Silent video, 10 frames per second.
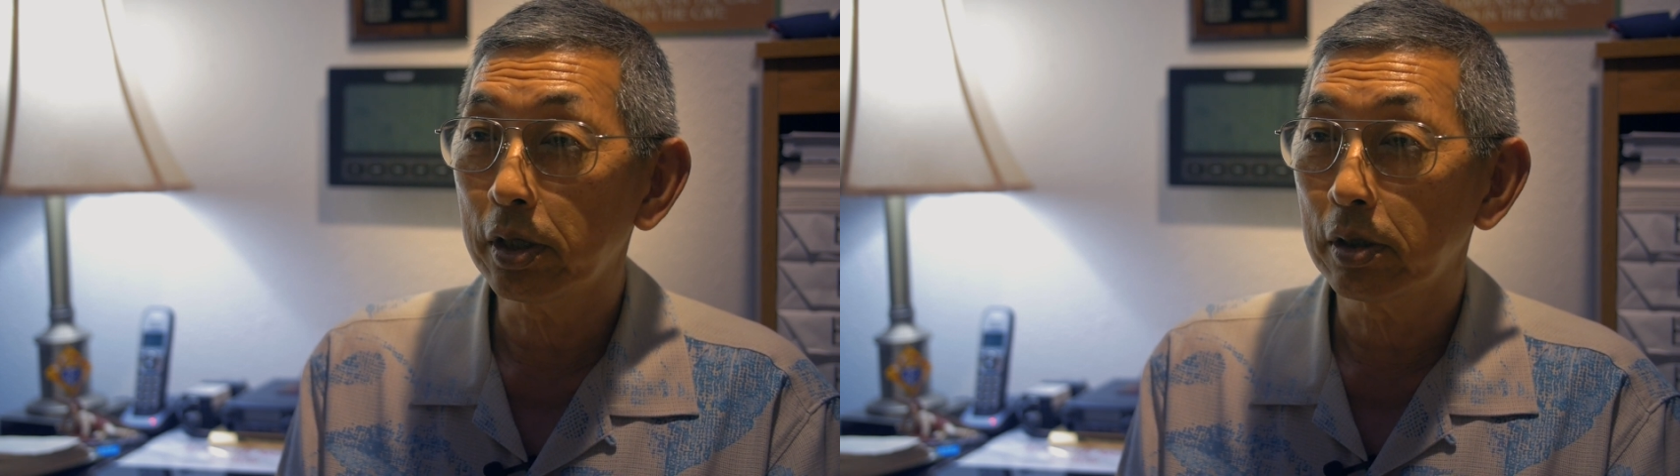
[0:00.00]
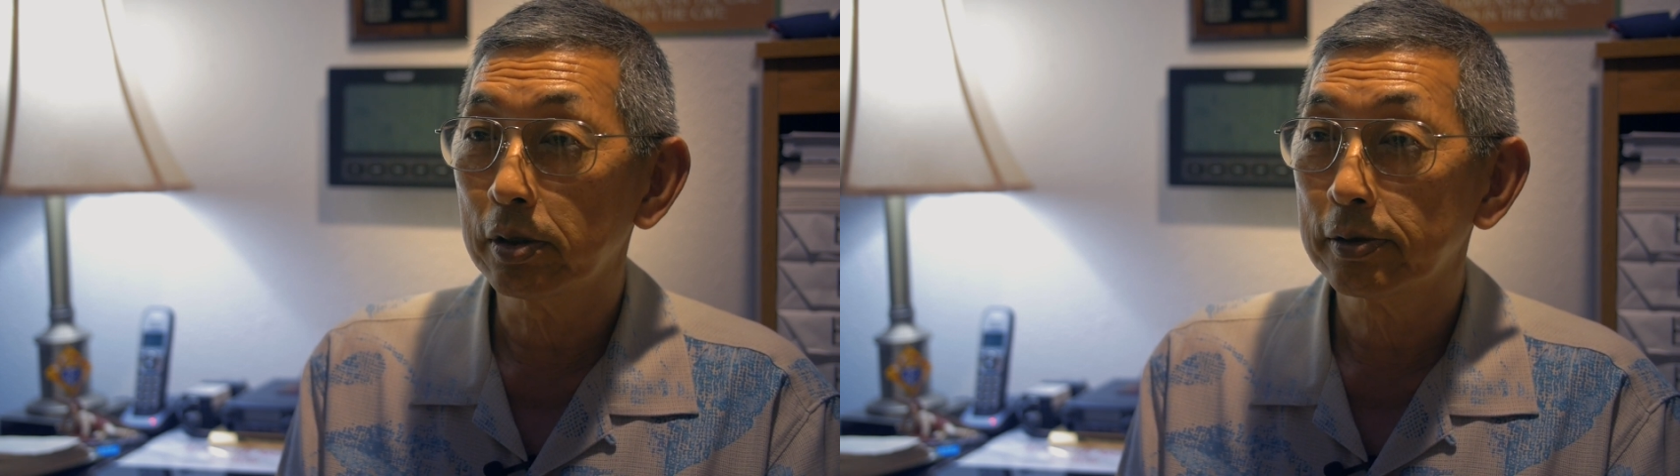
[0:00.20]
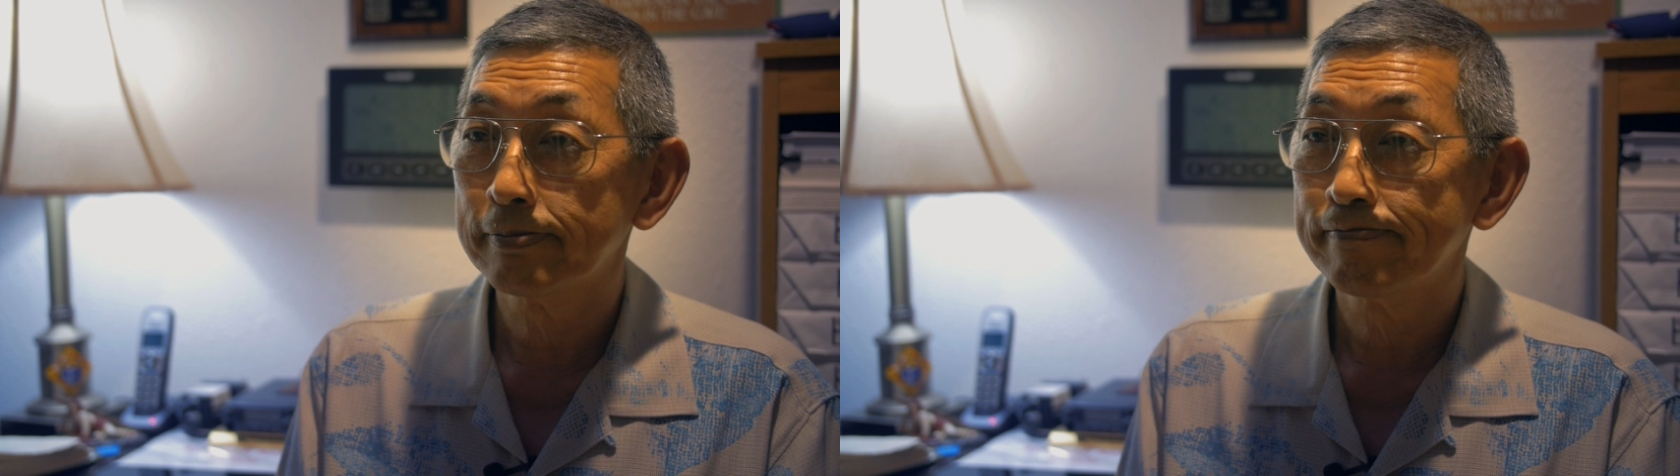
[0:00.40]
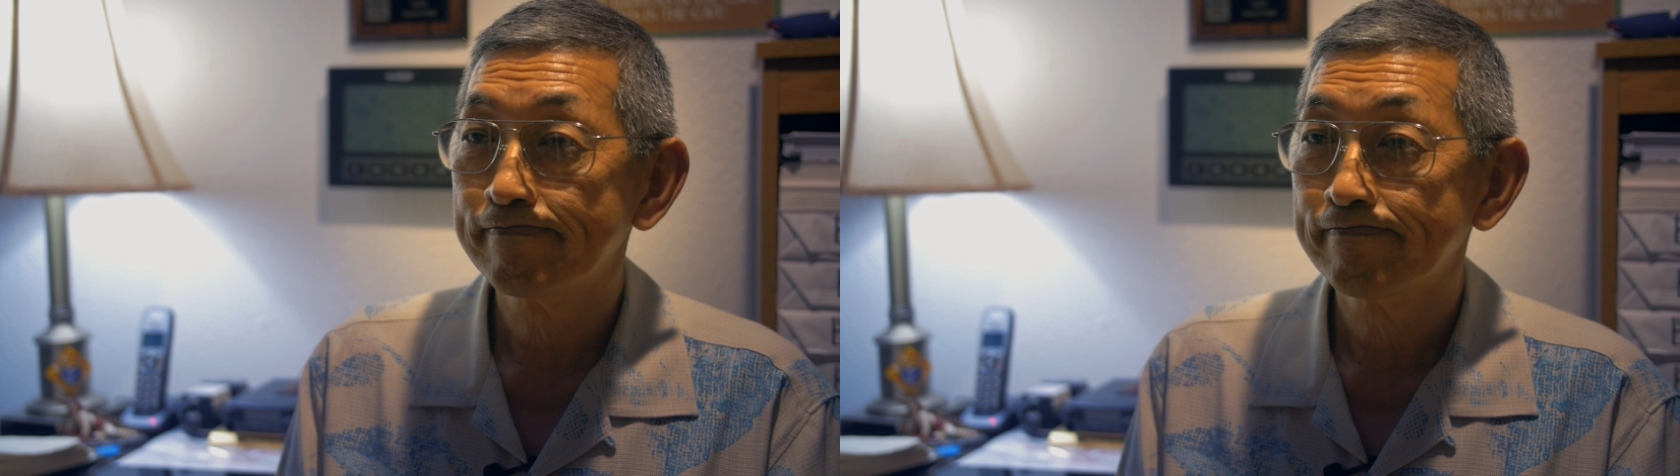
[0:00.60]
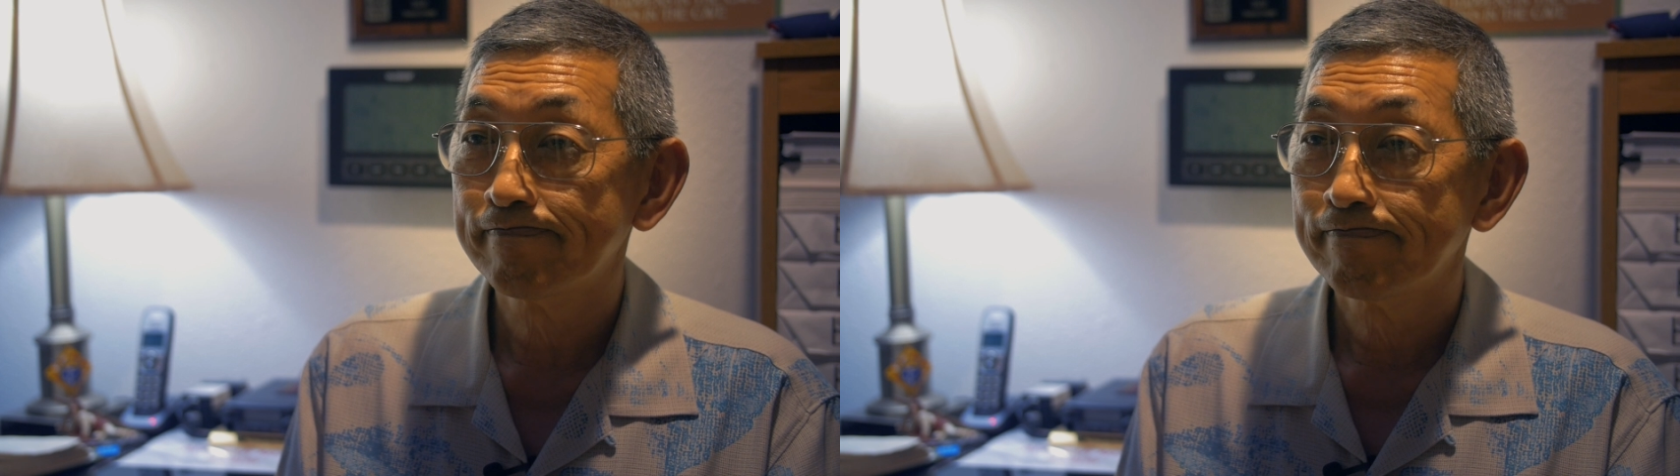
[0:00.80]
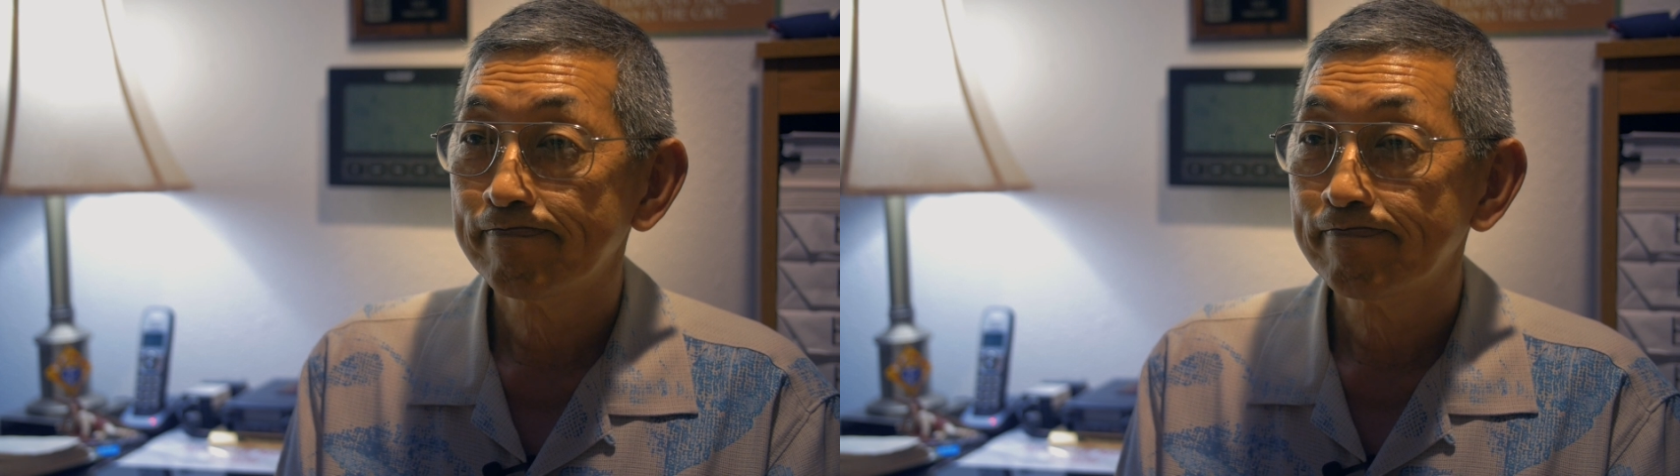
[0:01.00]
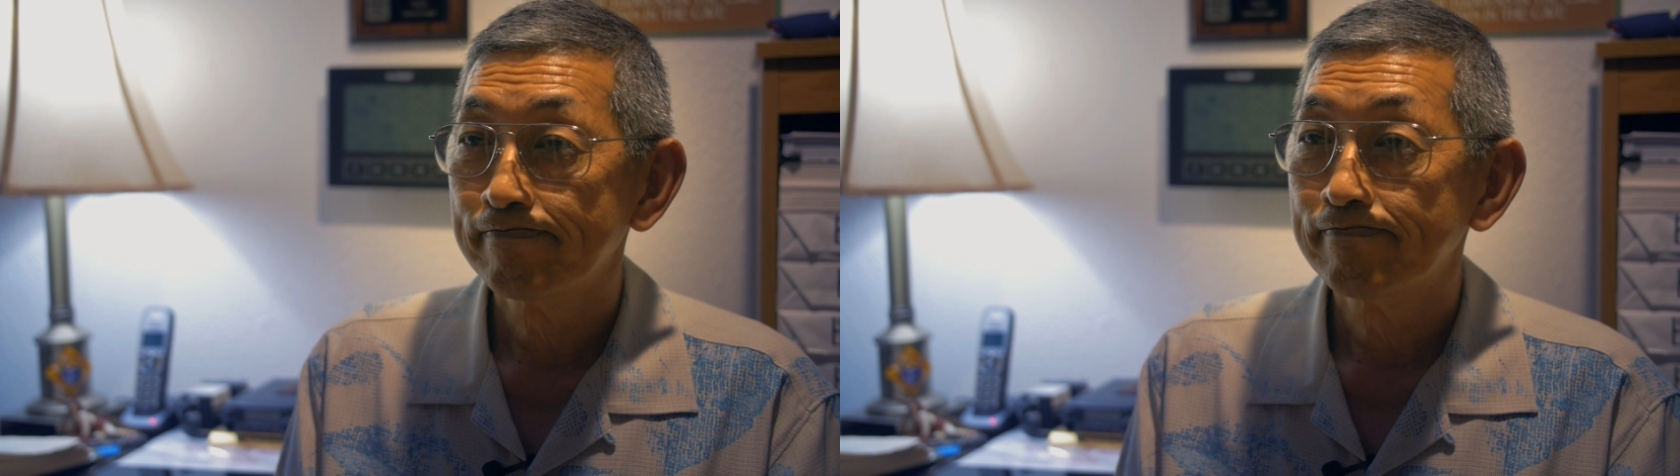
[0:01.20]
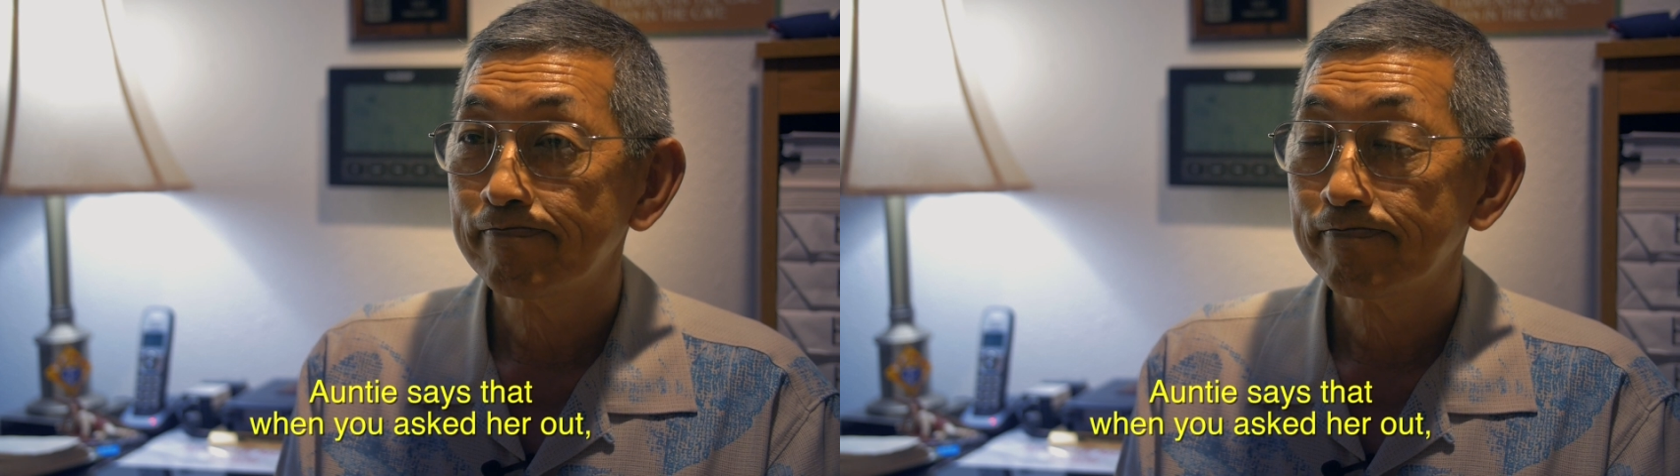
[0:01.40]
Well,
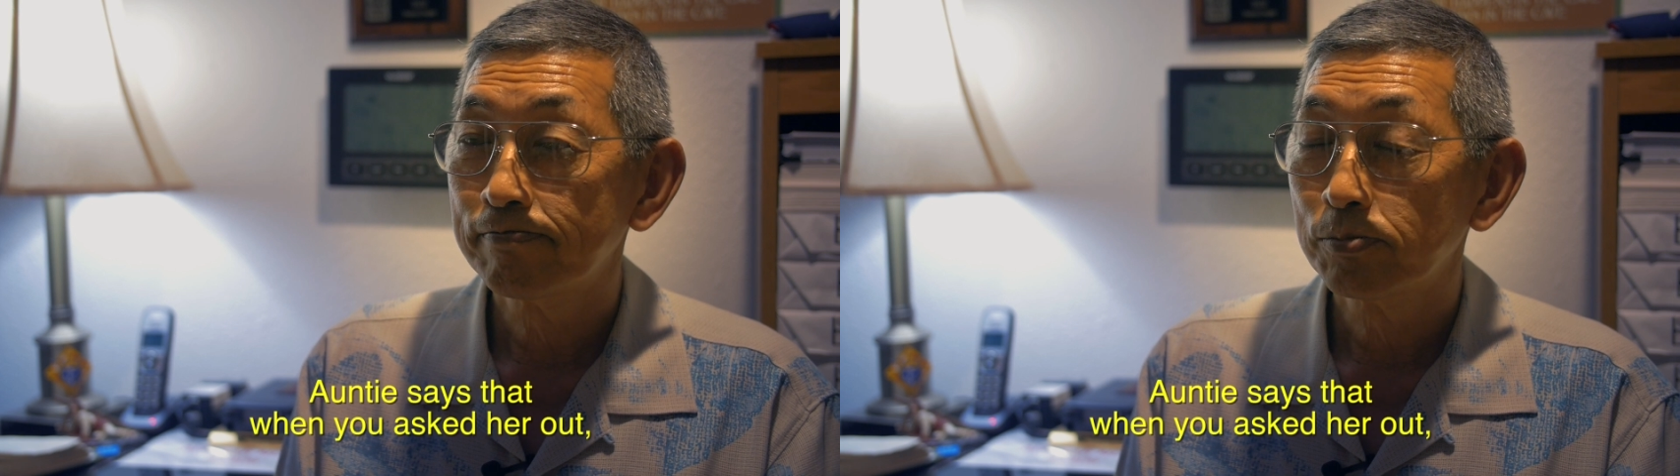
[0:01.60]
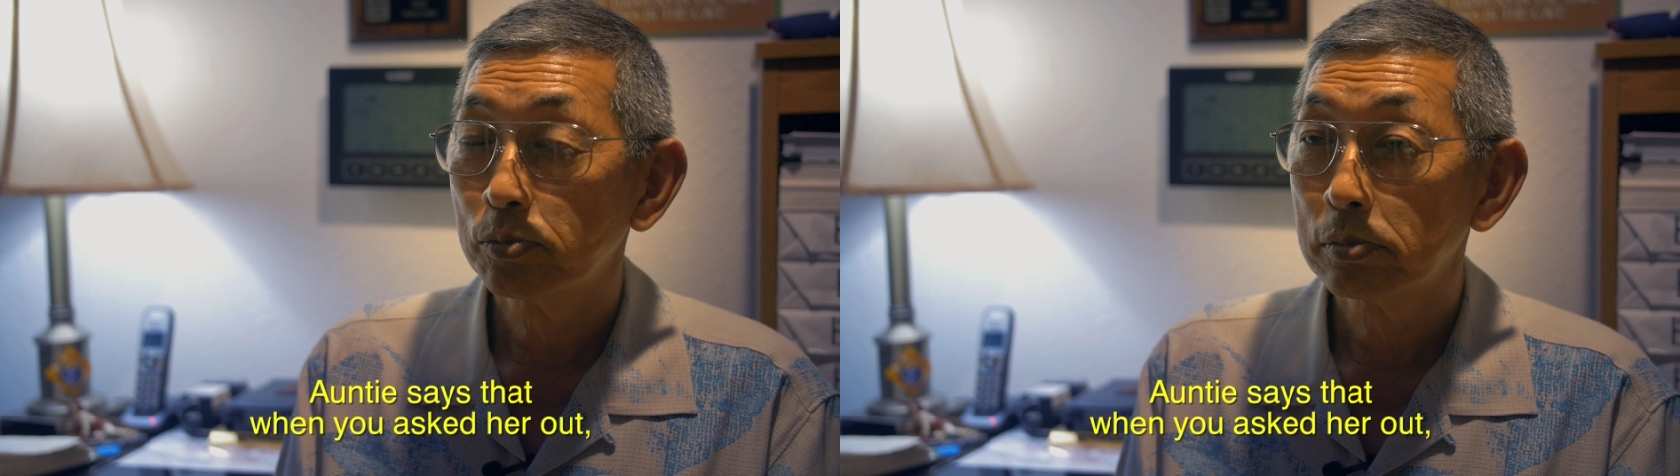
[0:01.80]
so